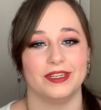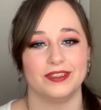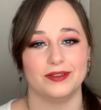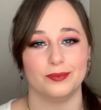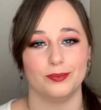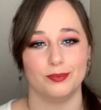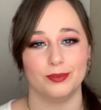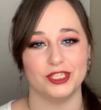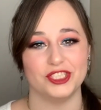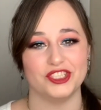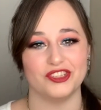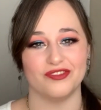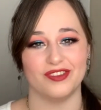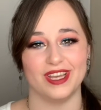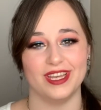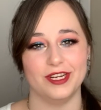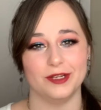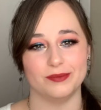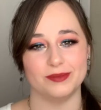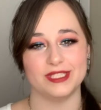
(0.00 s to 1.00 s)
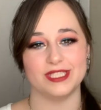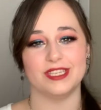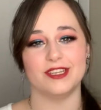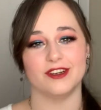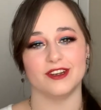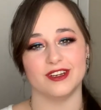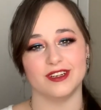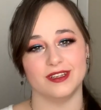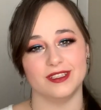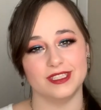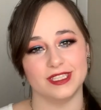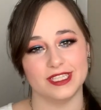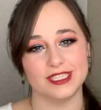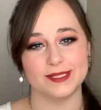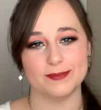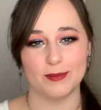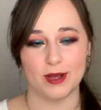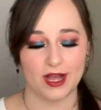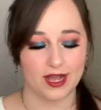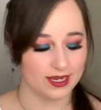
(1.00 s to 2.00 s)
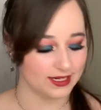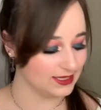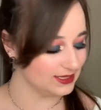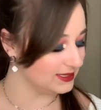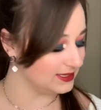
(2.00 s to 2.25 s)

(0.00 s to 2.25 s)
bunch of items here in this box,